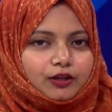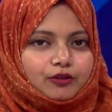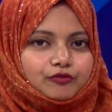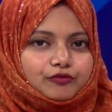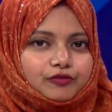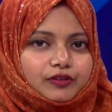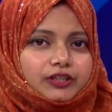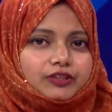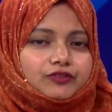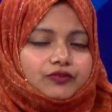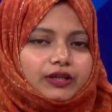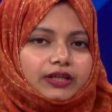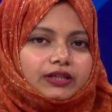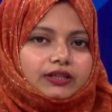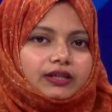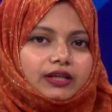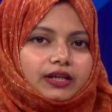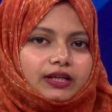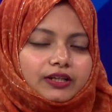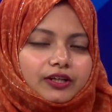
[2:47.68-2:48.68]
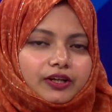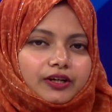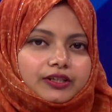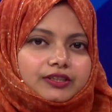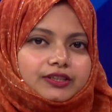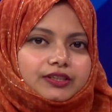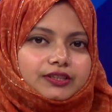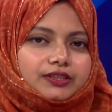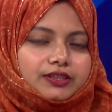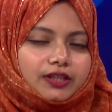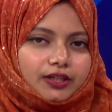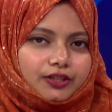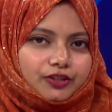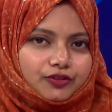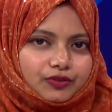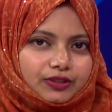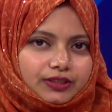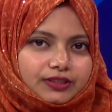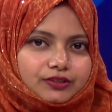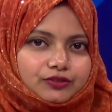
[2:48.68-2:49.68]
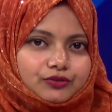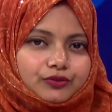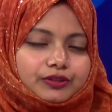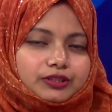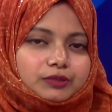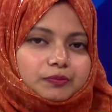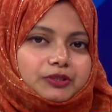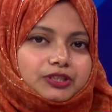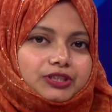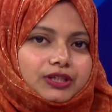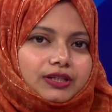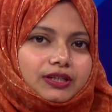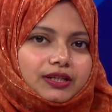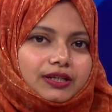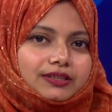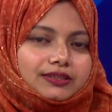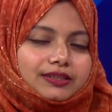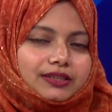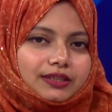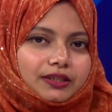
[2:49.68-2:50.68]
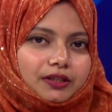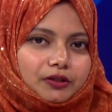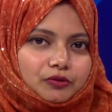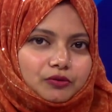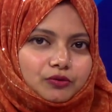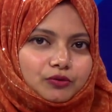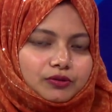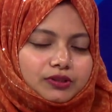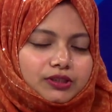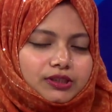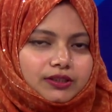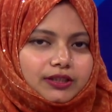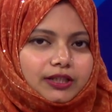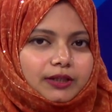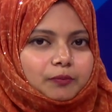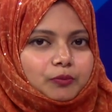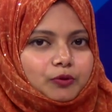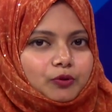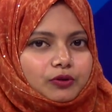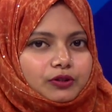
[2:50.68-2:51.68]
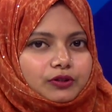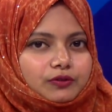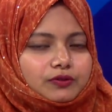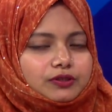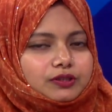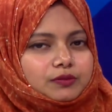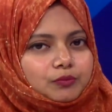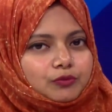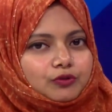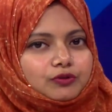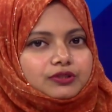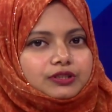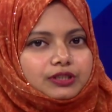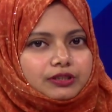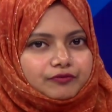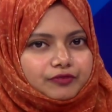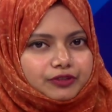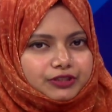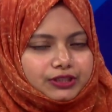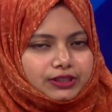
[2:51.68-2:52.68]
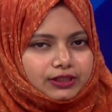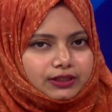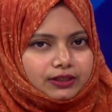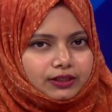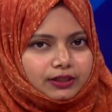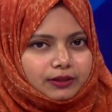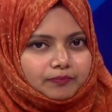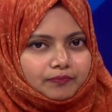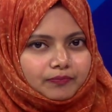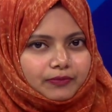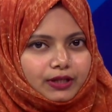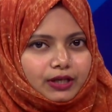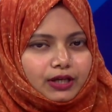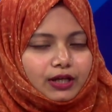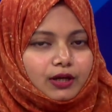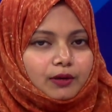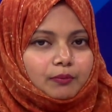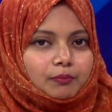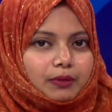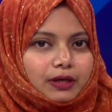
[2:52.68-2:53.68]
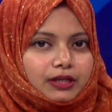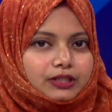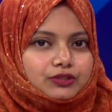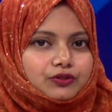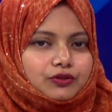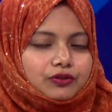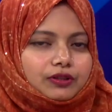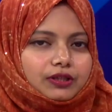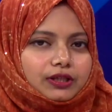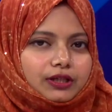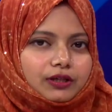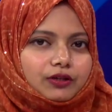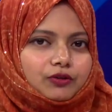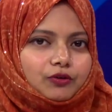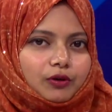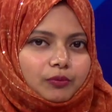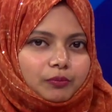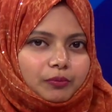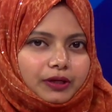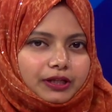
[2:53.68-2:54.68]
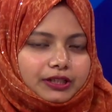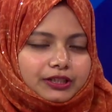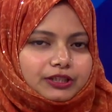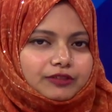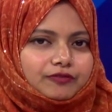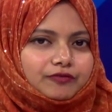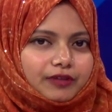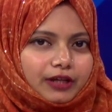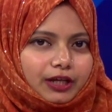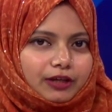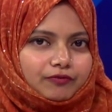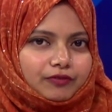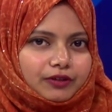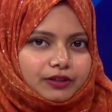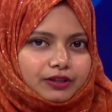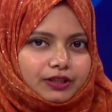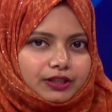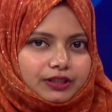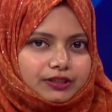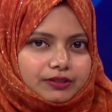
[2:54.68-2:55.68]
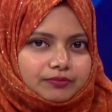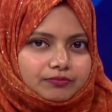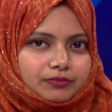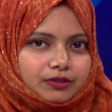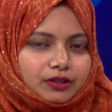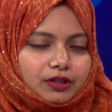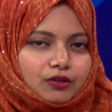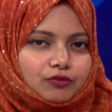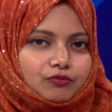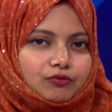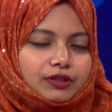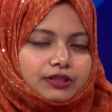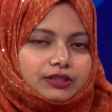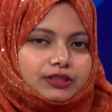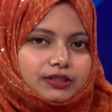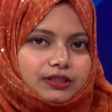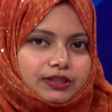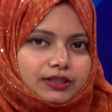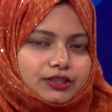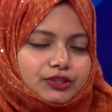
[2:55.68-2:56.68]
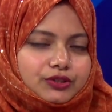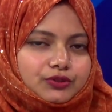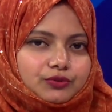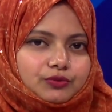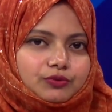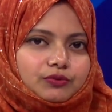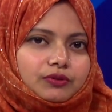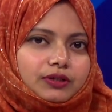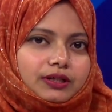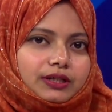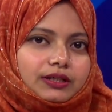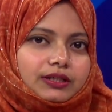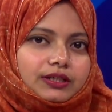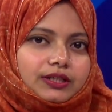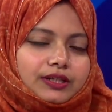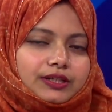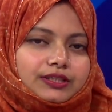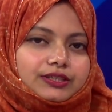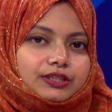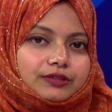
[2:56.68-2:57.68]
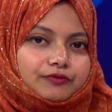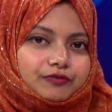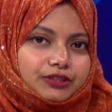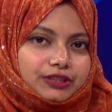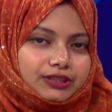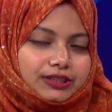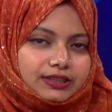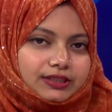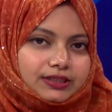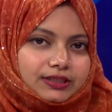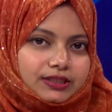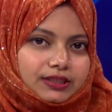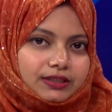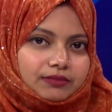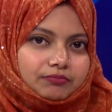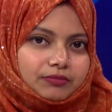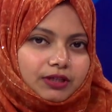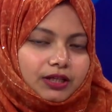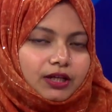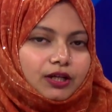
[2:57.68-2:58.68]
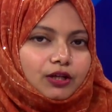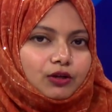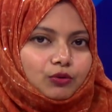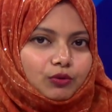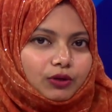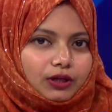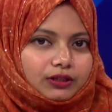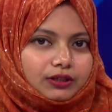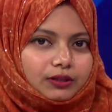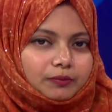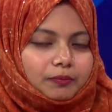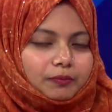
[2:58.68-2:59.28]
Free trade encourages countries to specialize in the goods they produce most efficiently based on their competitive advantage, which leads to increased efficiency, lower the